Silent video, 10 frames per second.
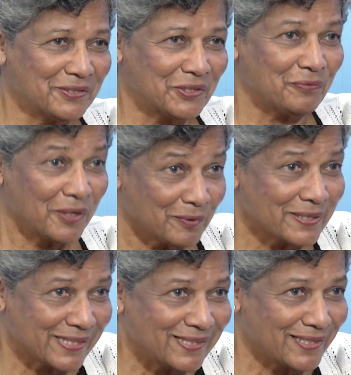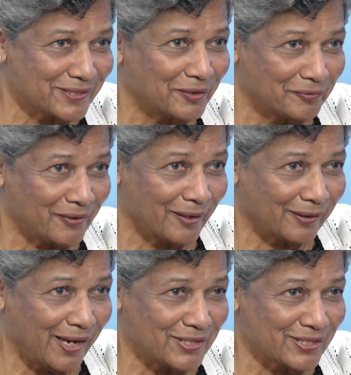ago, we were seen as
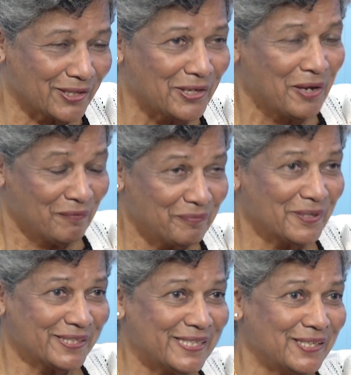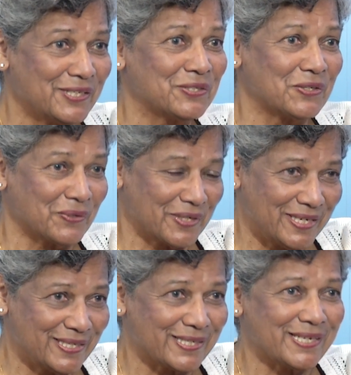confrontational. We were seen as
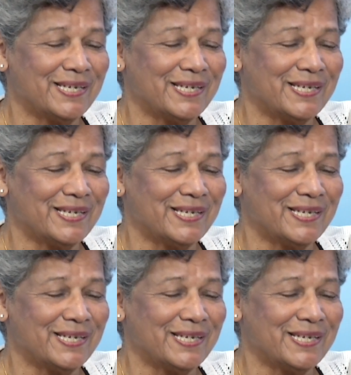noisy.